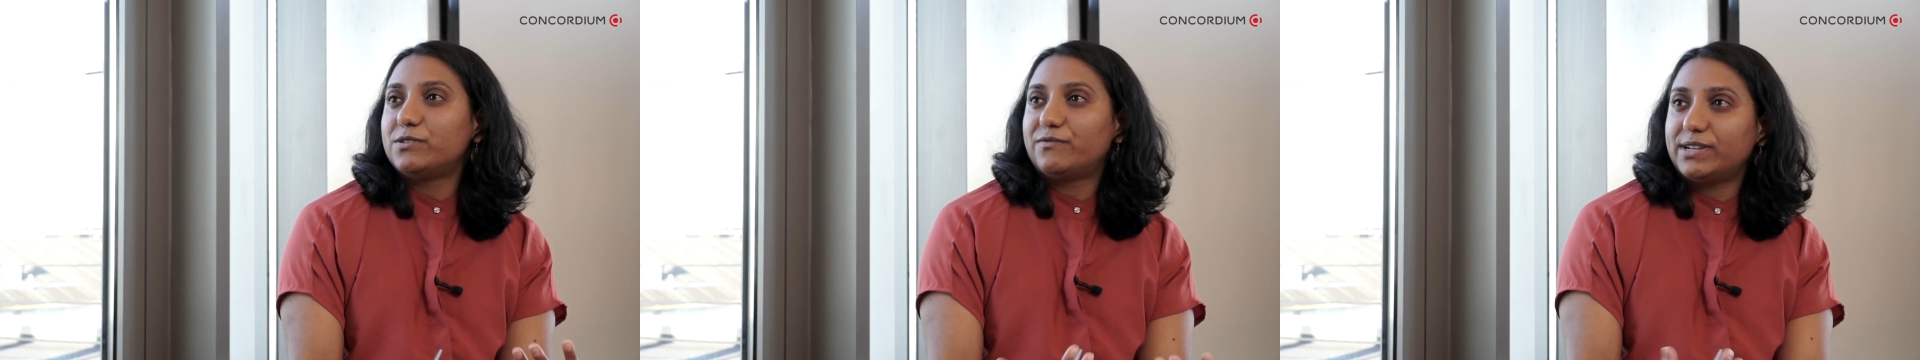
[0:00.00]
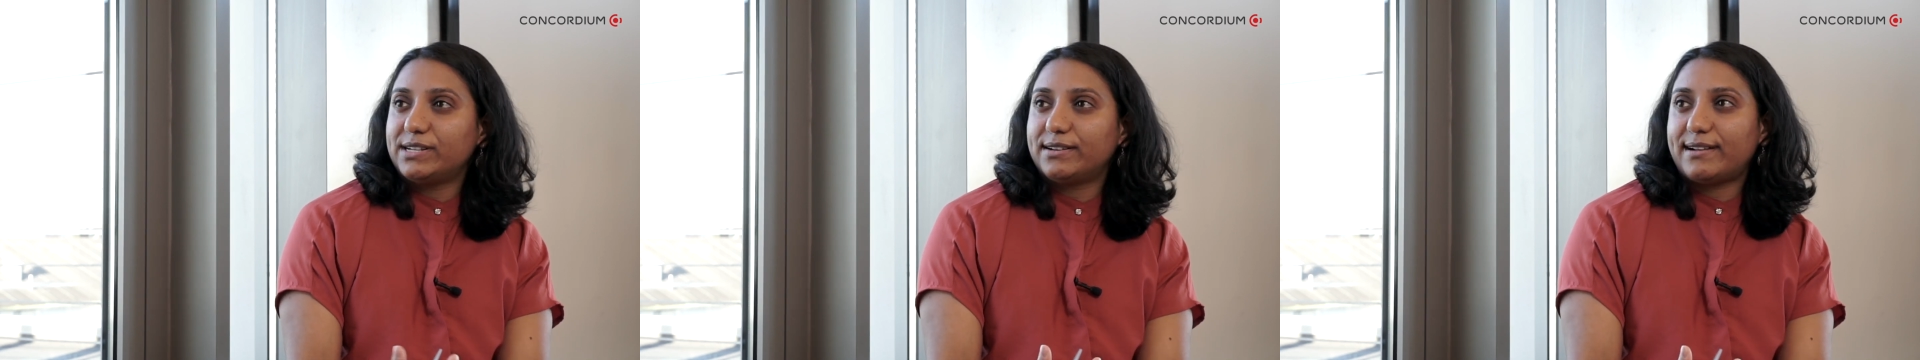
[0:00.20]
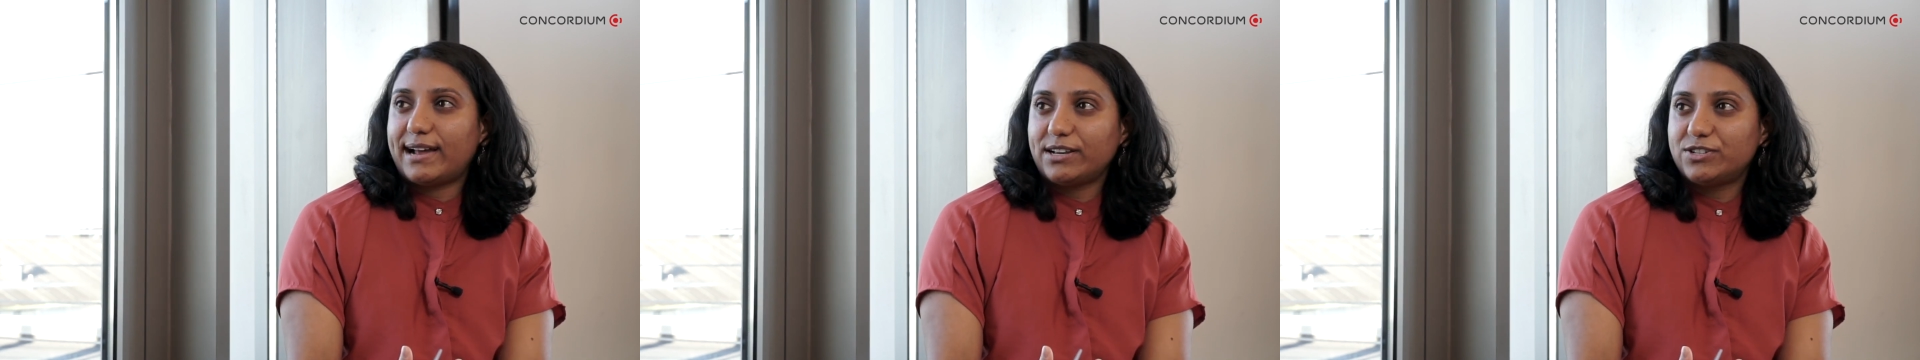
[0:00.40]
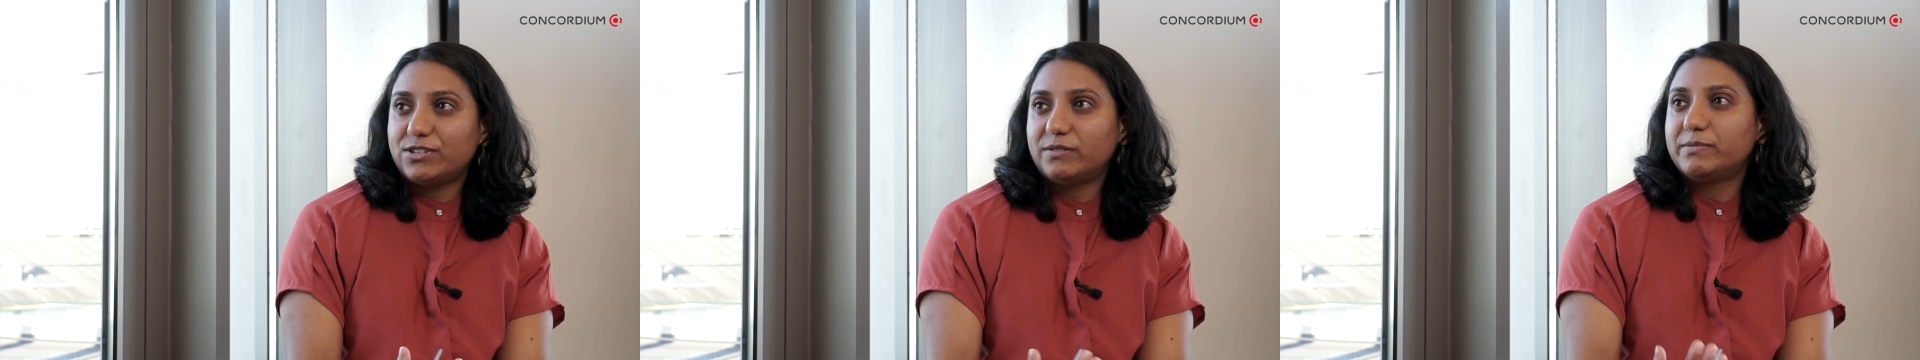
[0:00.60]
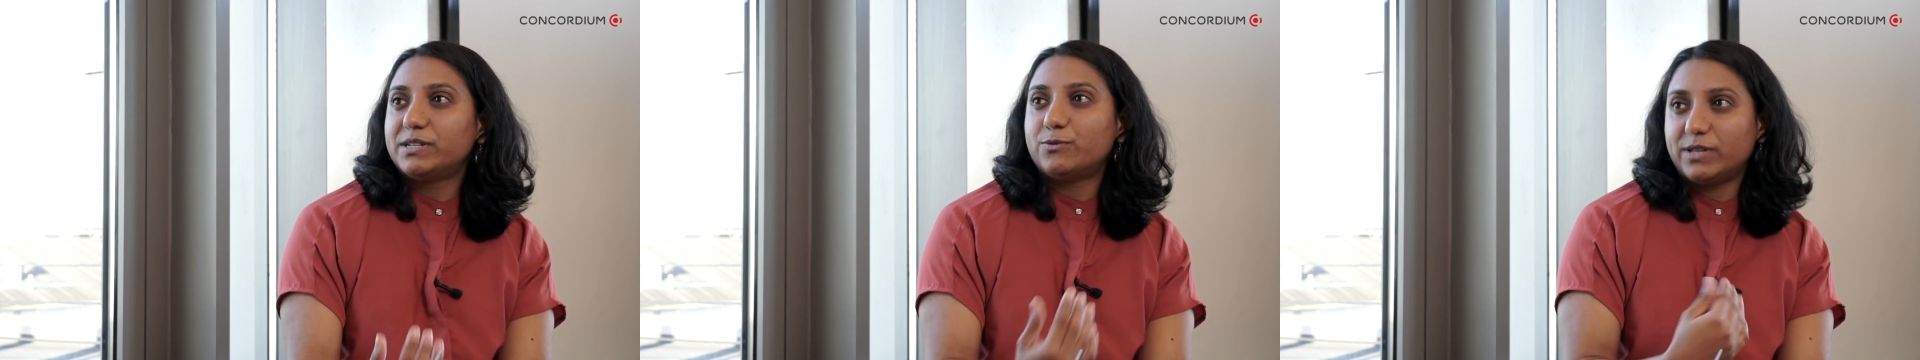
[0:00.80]
of
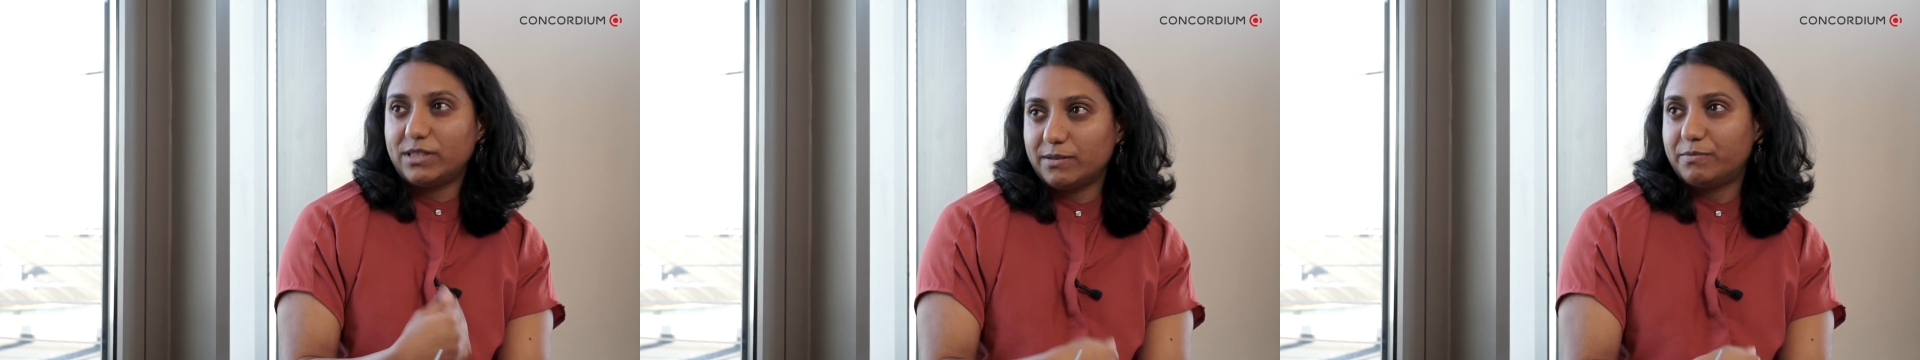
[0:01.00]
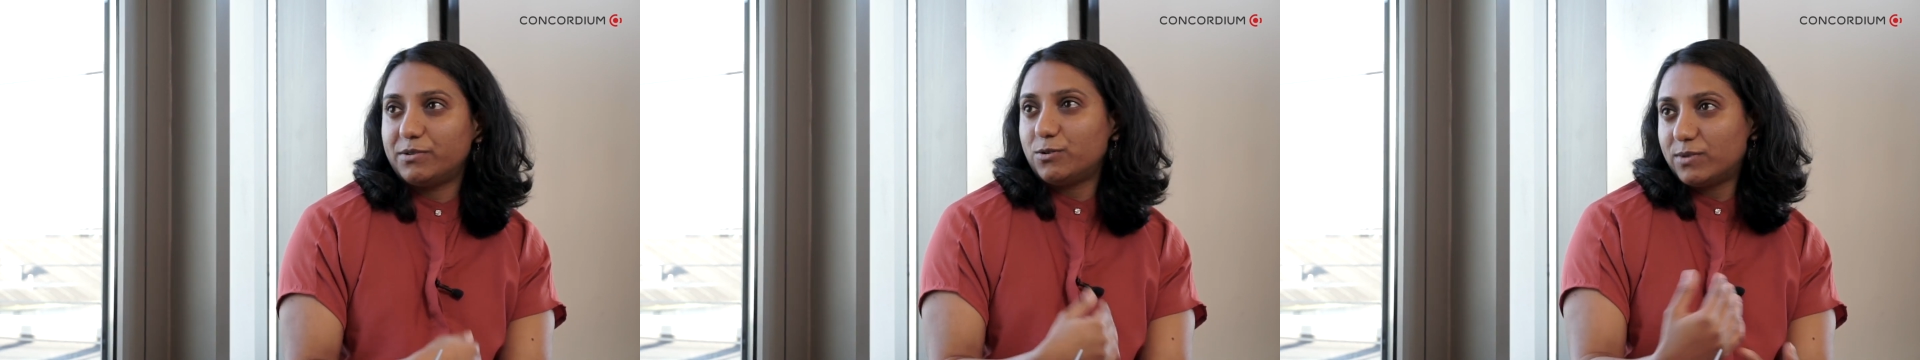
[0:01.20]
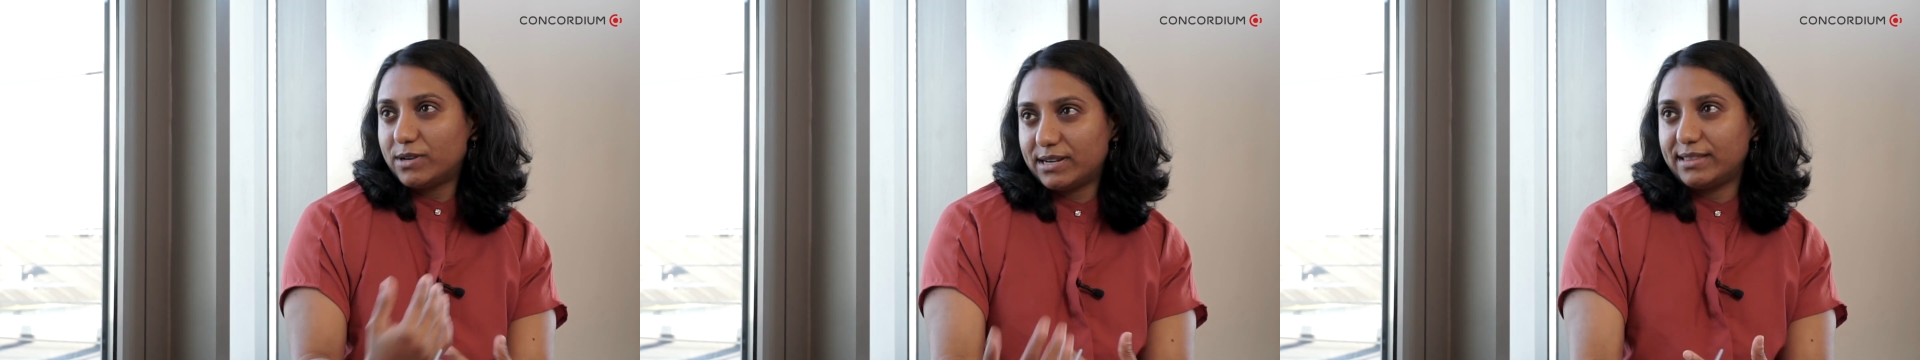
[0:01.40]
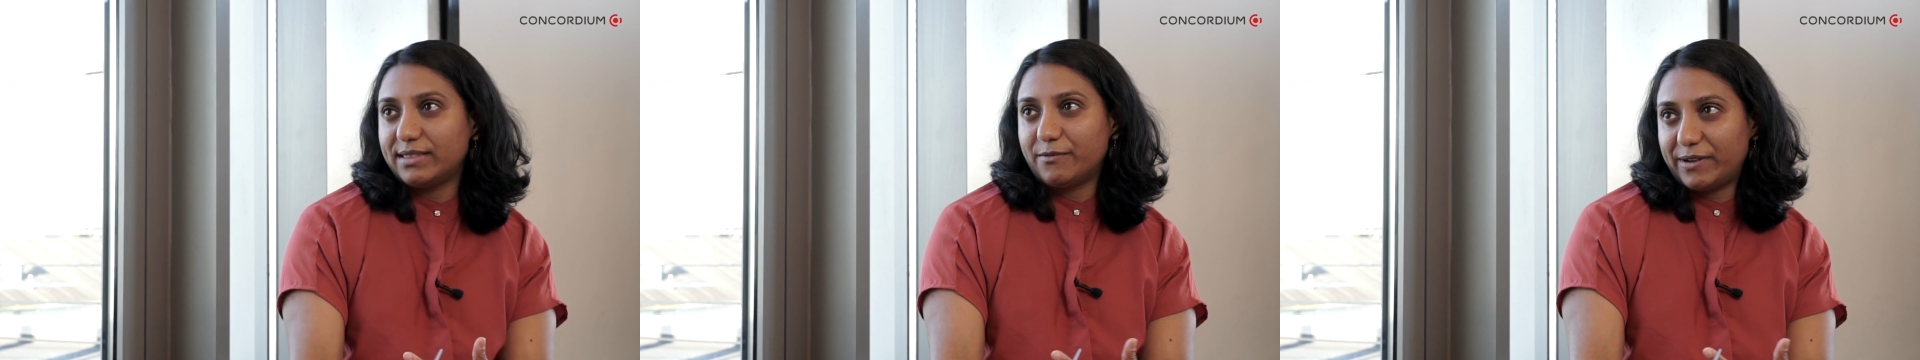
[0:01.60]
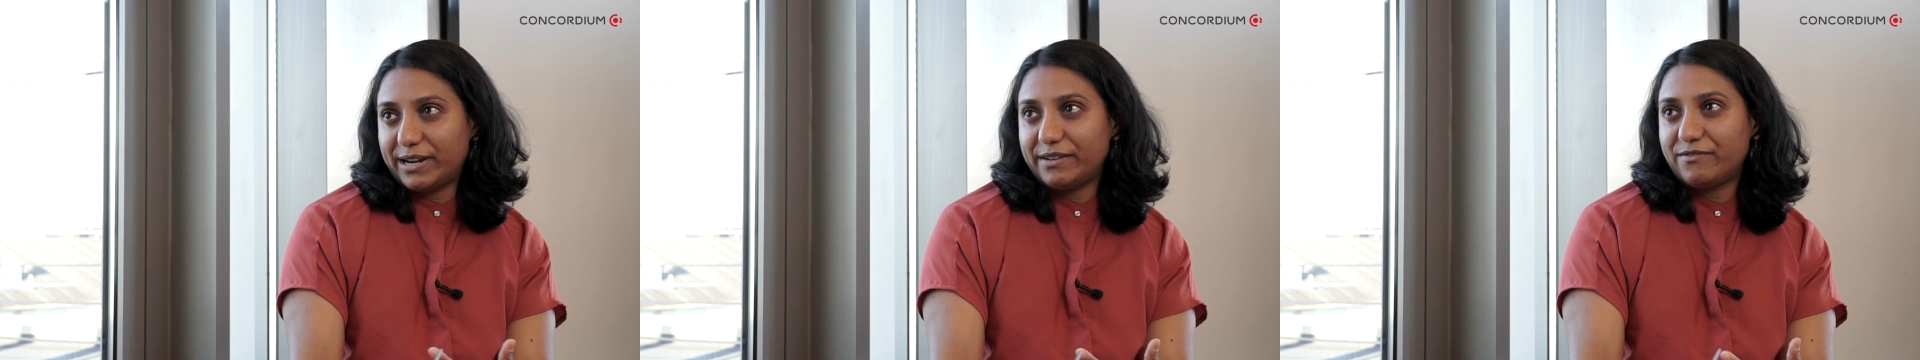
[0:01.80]
interaction between the prover and
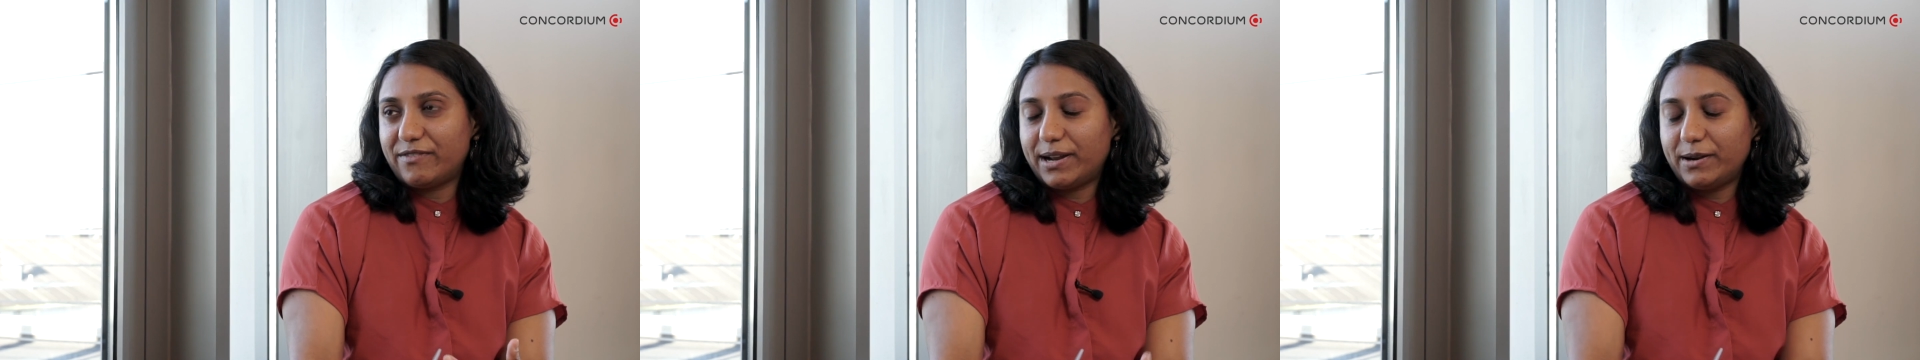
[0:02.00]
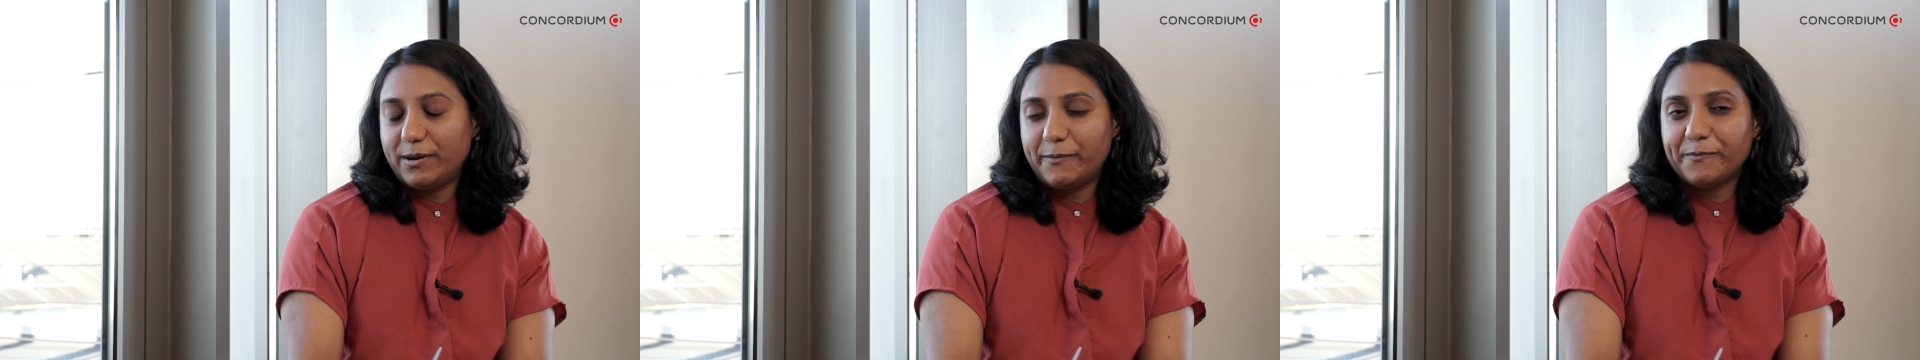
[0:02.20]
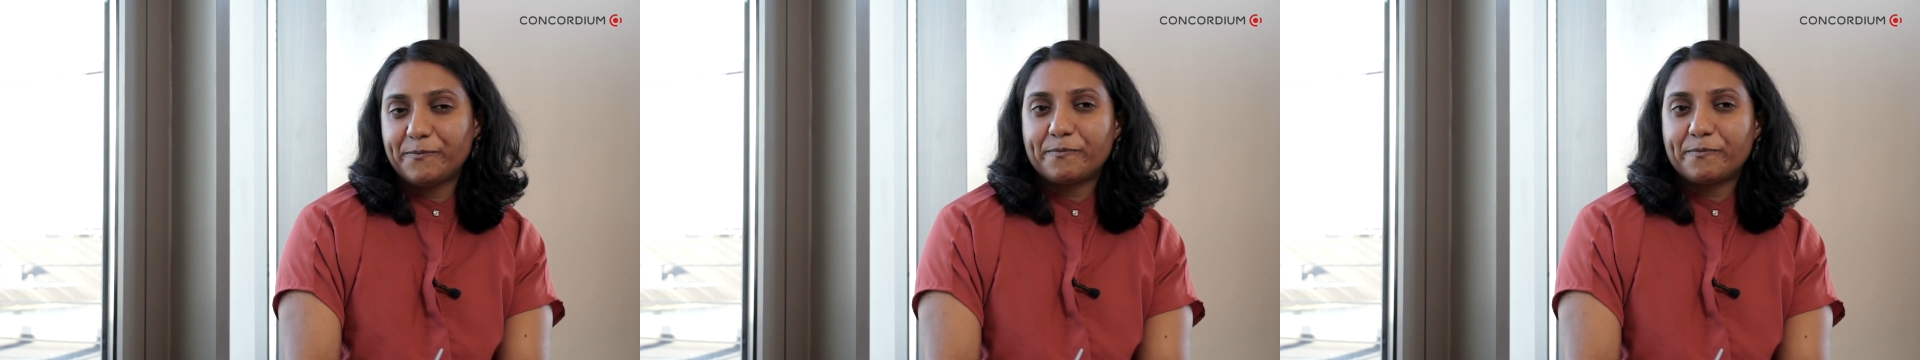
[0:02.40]
the verifier.